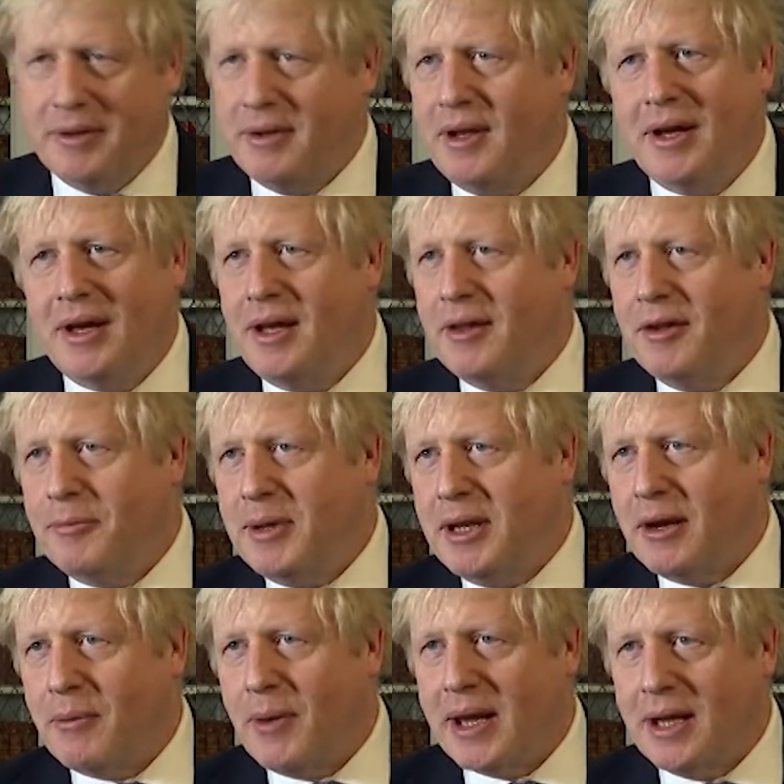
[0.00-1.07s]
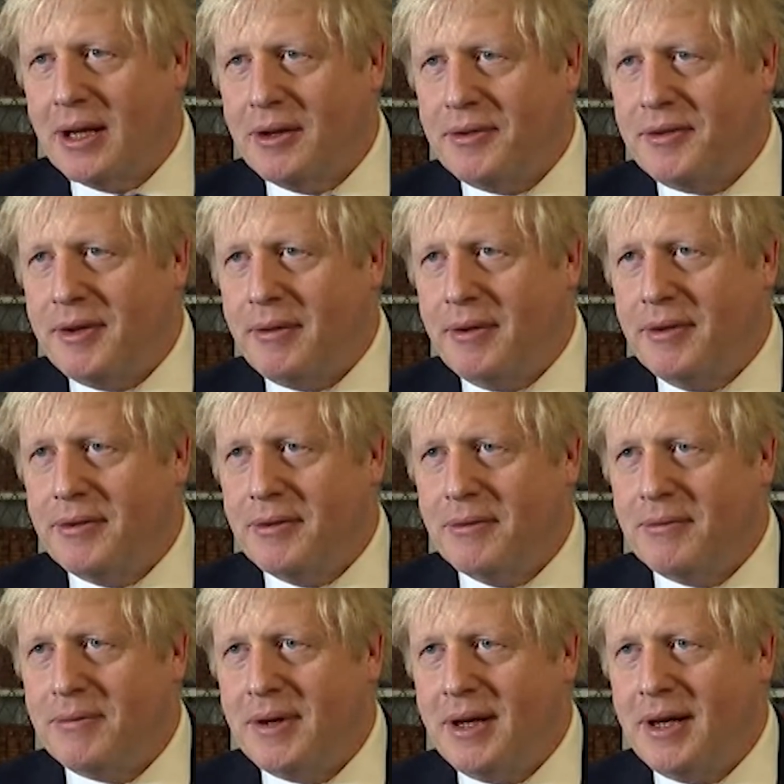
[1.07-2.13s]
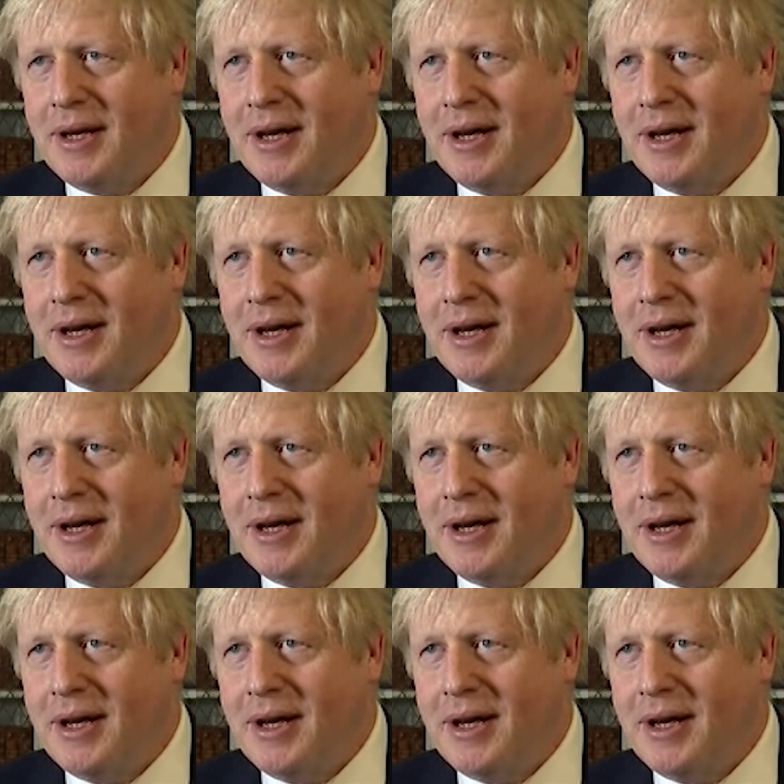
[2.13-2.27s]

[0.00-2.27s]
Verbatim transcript: and there's been a regular series of